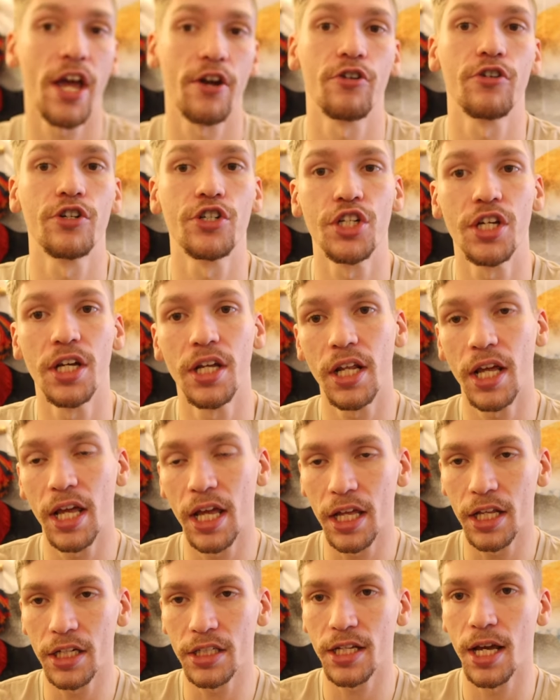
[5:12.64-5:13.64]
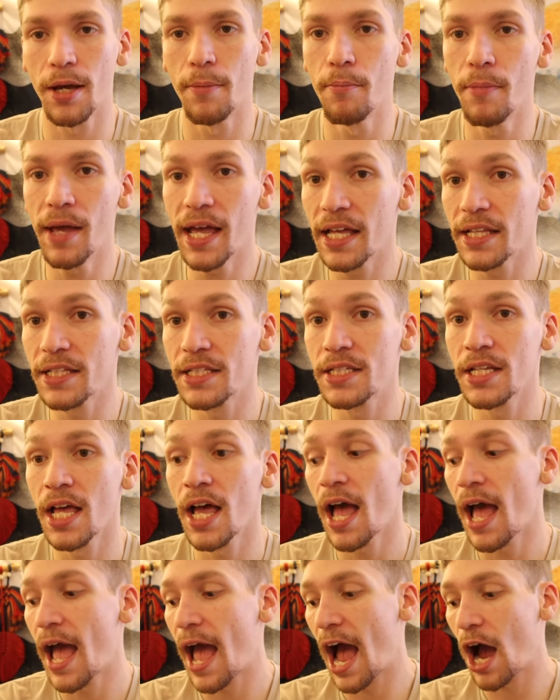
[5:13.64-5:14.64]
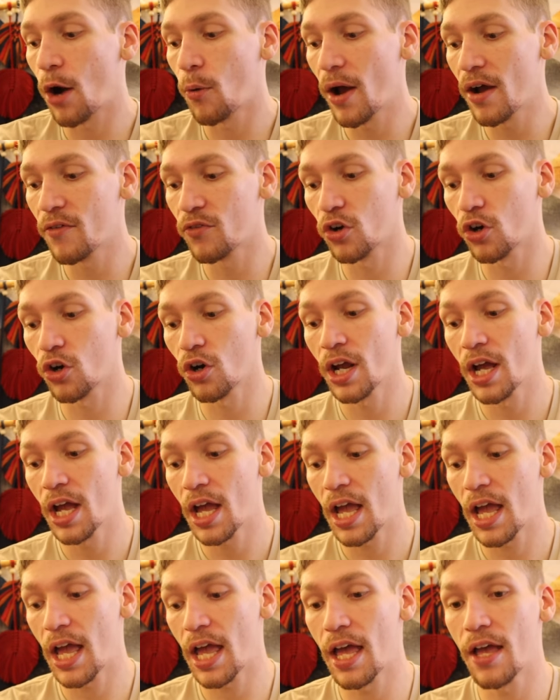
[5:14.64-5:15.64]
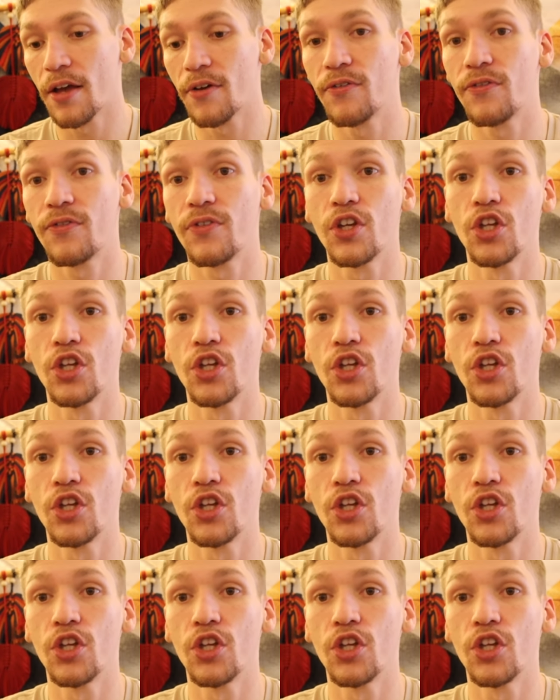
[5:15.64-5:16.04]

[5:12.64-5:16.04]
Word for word: energy it emits. However, if